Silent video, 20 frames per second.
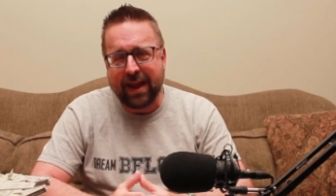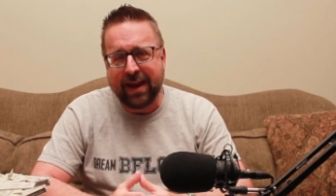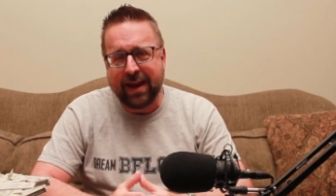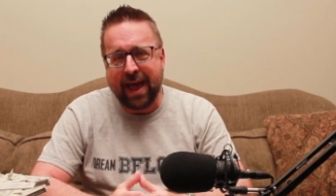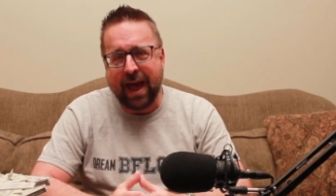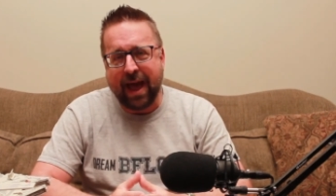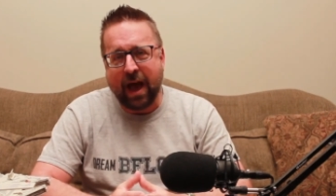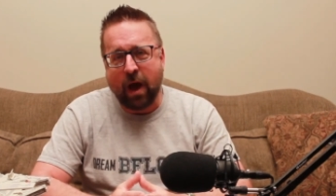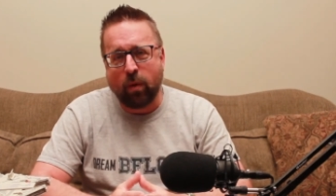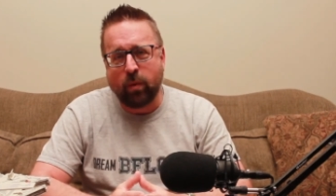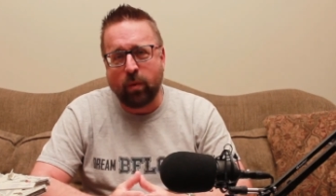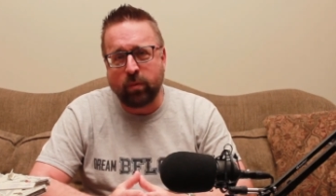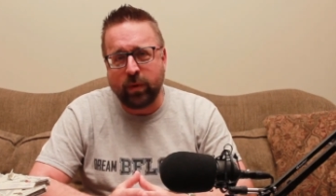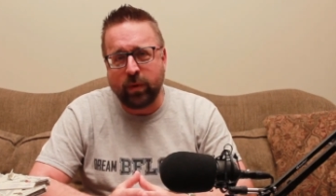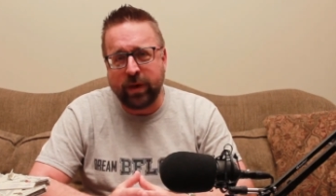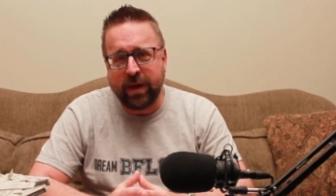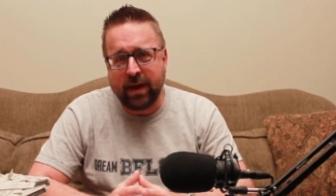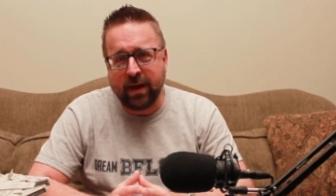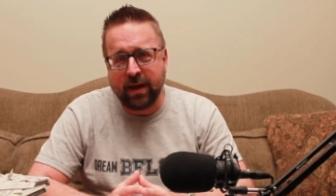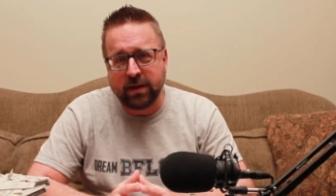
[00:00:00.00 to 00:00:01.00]
and how,
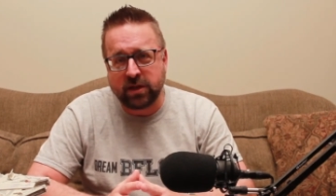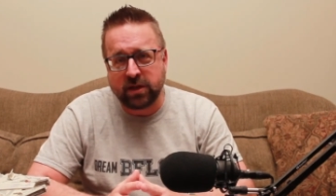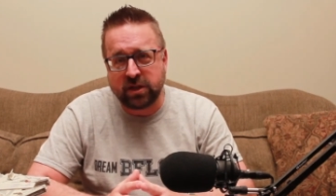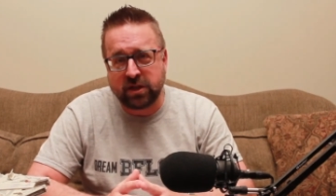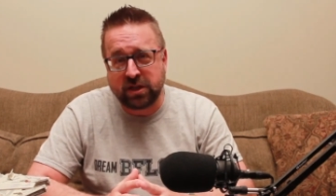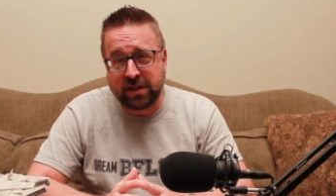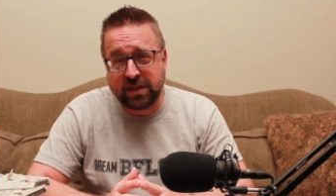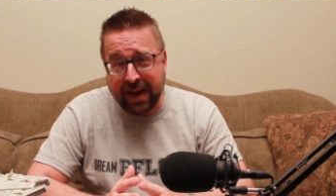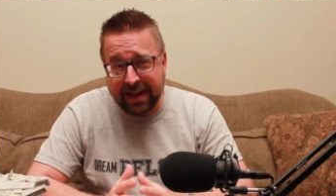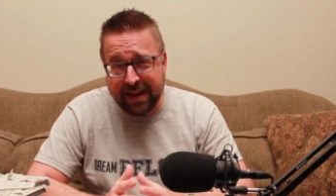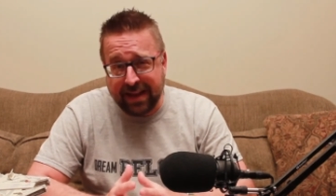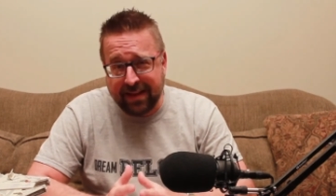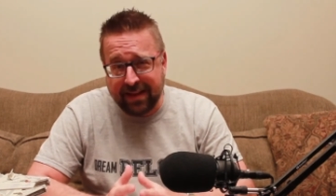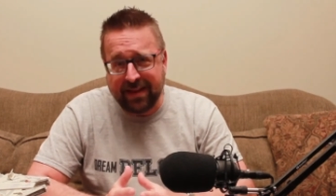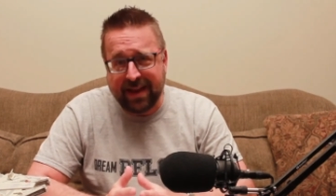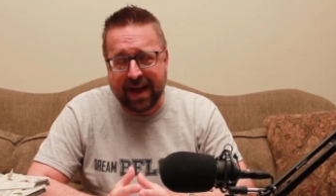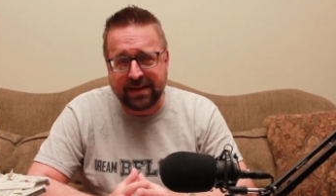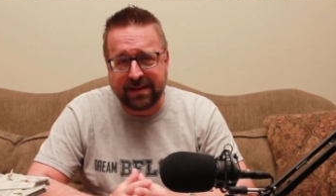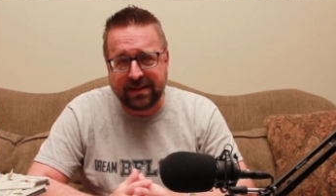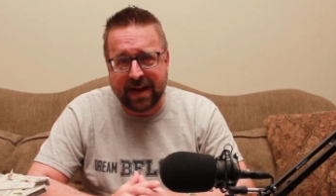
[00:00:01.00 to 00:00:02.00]
when we
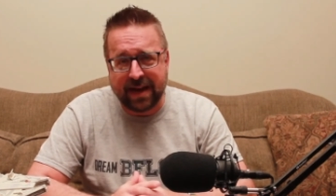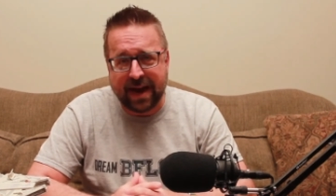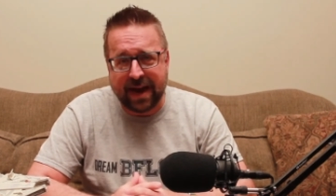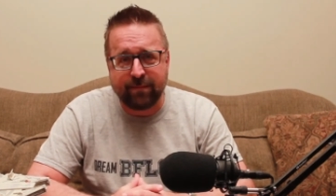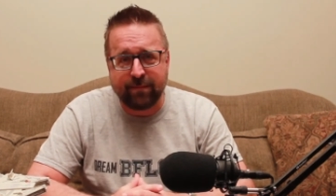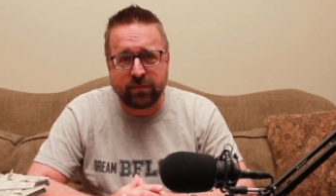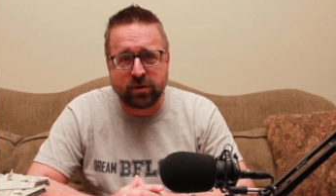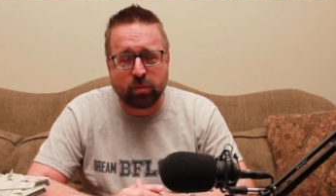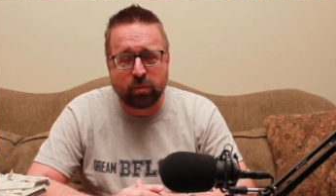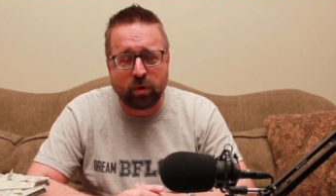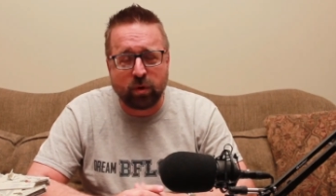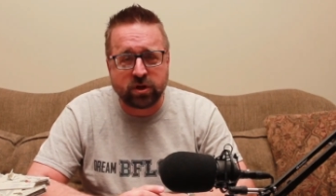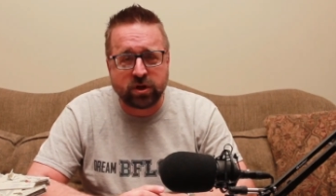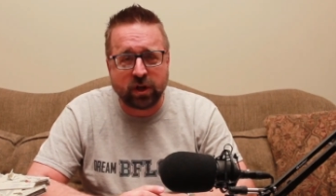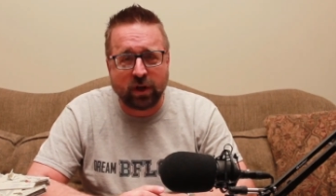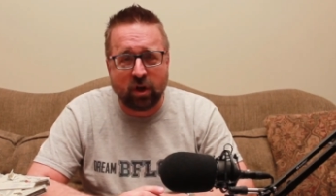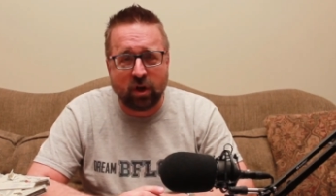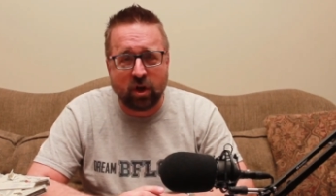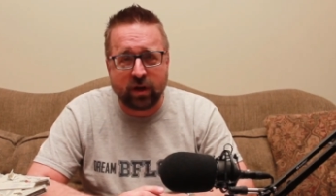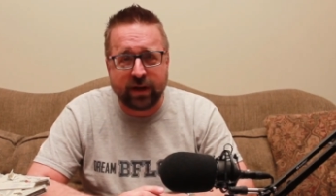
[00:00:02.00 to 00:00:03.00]
study the end times,
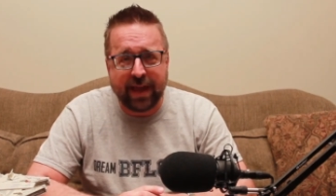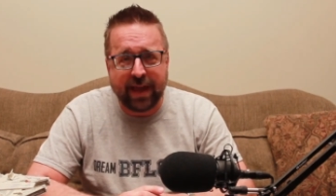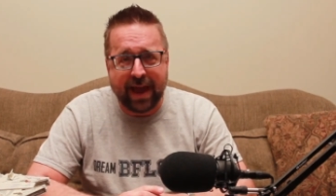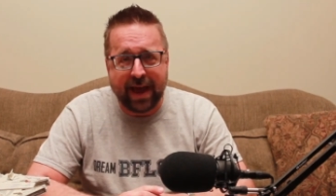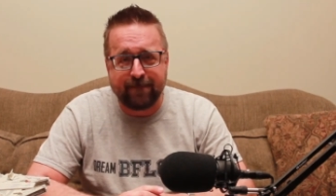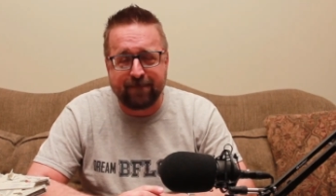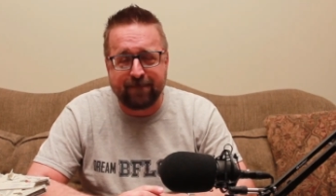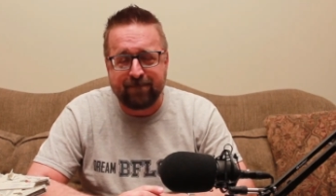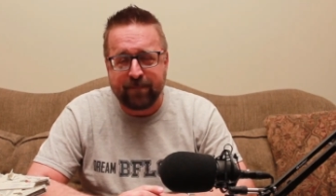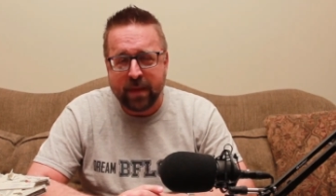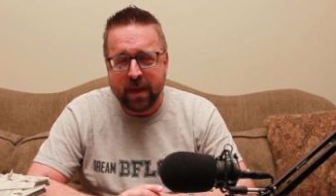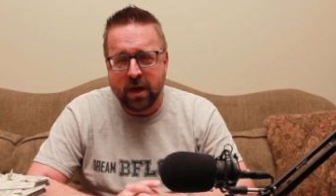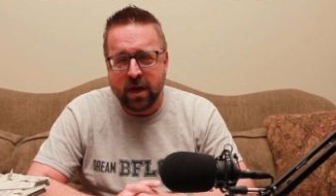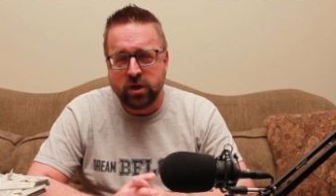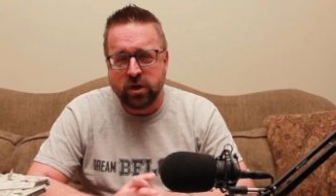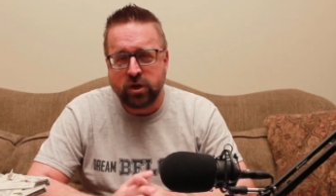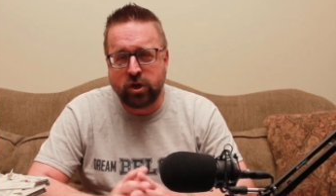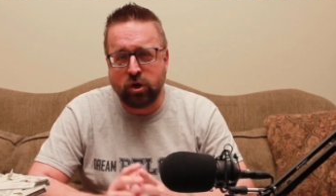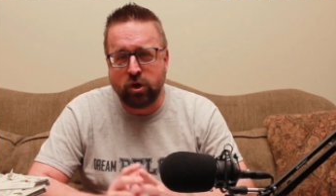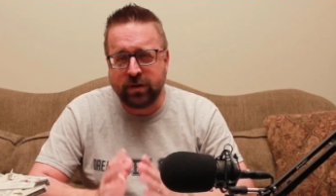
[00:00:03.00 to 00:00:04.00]
we're to look at
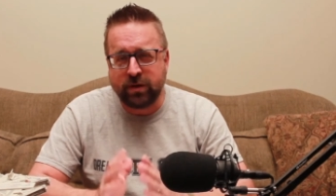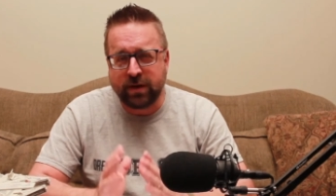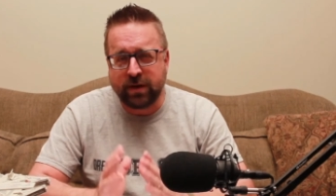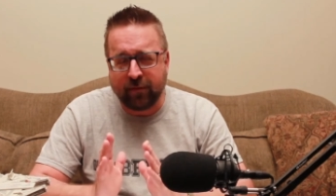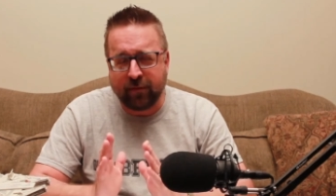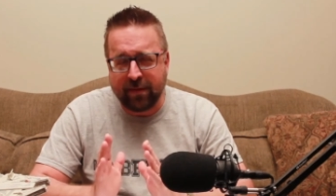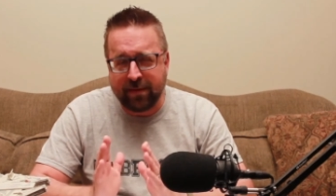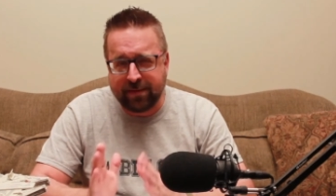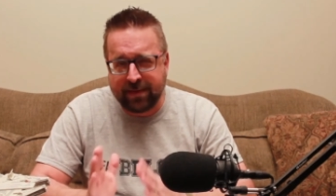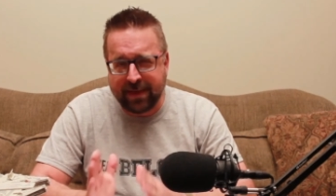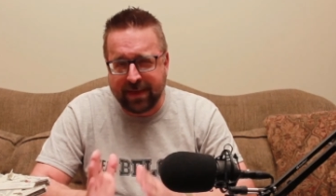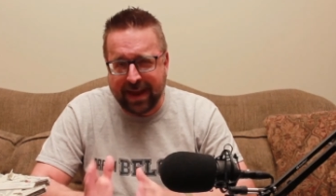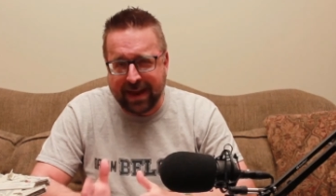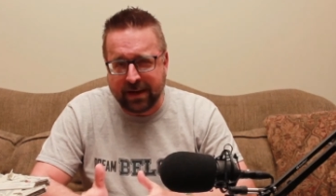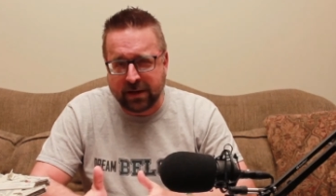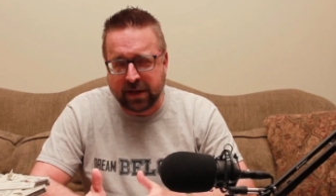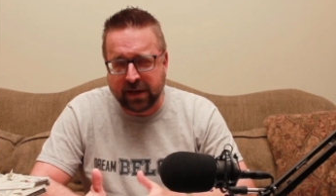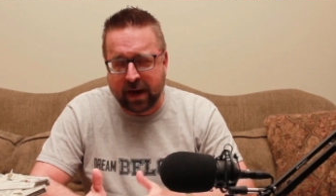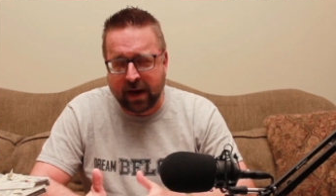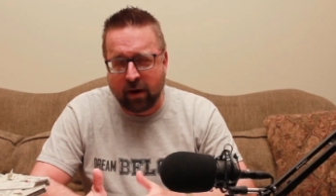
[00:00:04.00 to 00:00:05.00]
two different
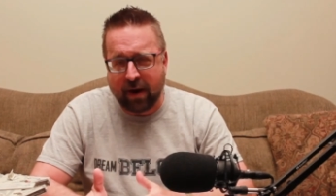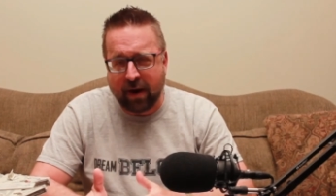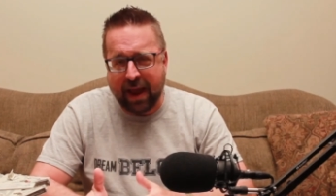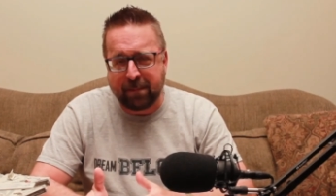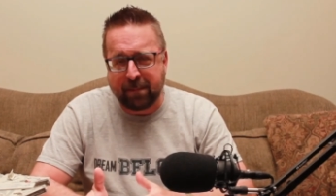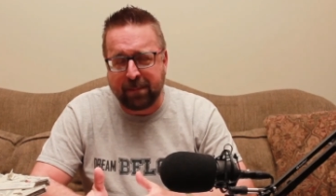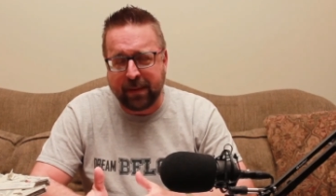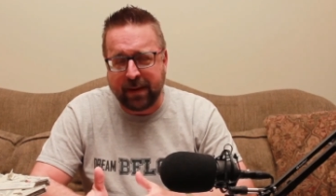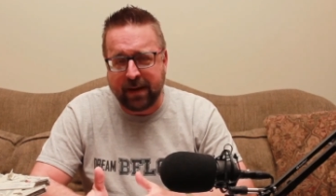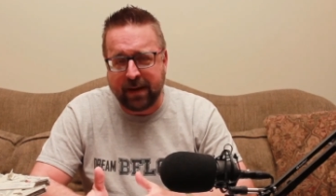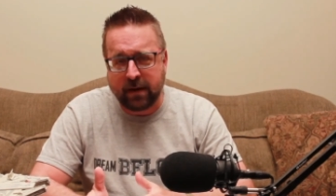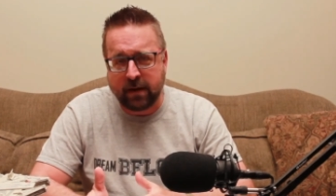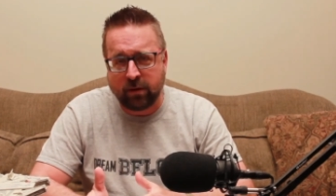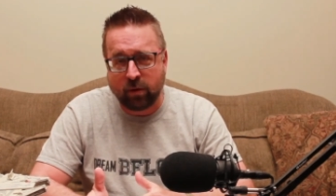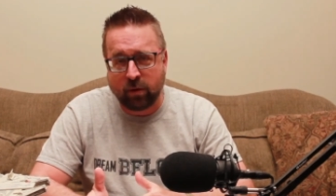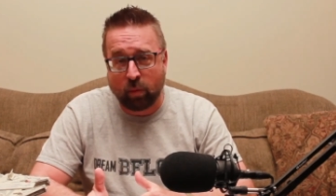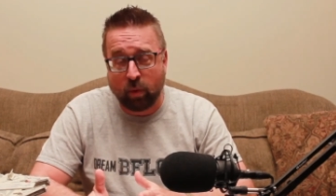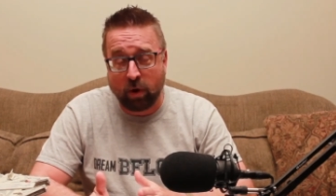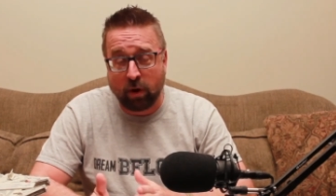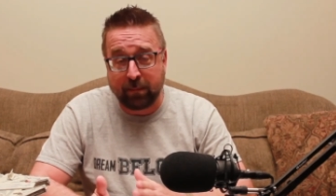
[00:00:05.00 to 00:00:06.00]
things that are
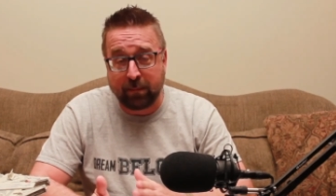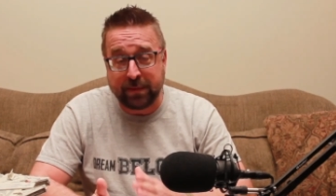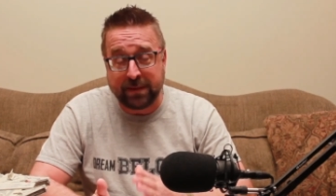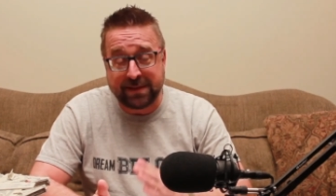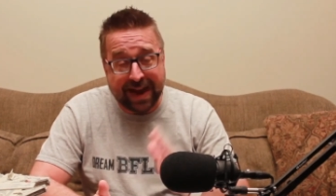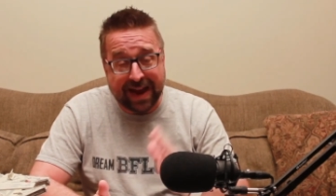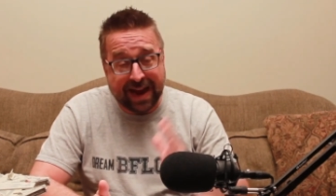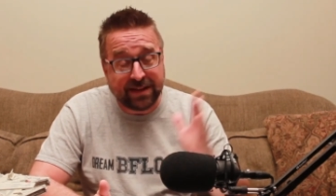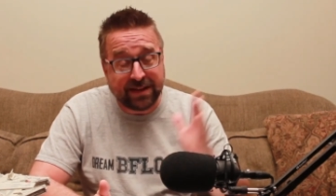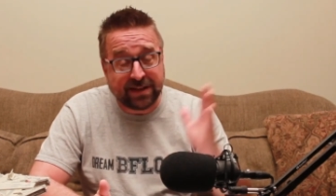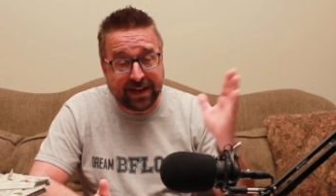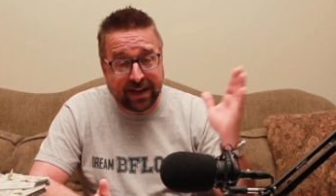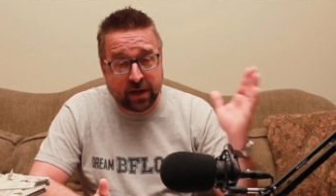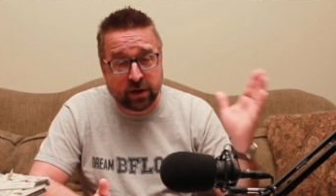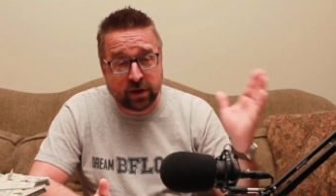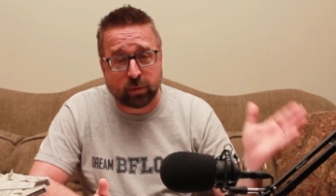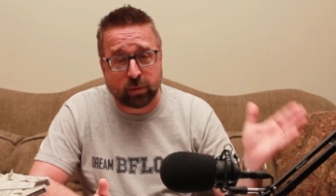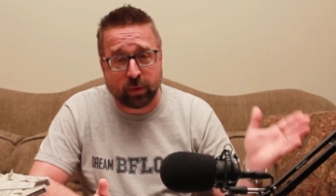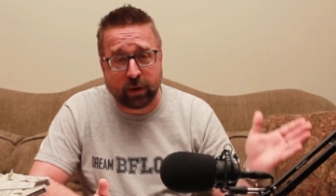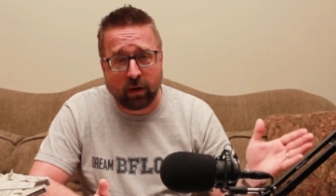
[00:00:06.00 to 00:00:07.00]
happening in the world
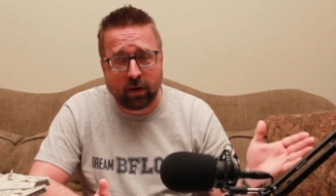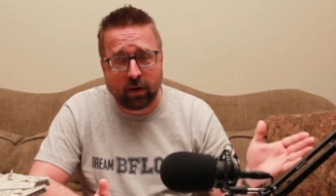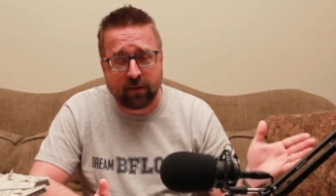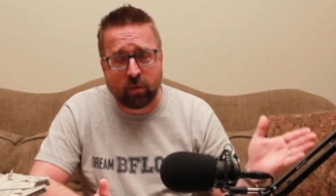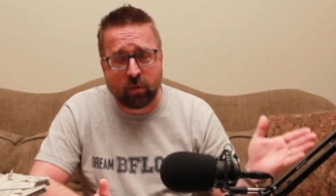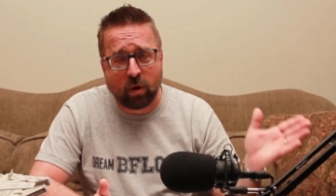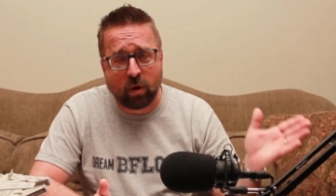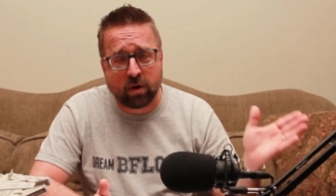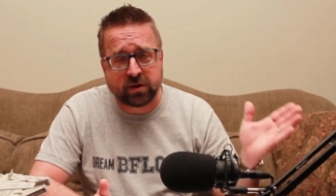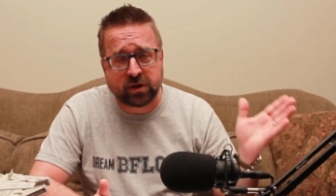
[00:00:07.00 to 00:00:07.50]
besides Israel.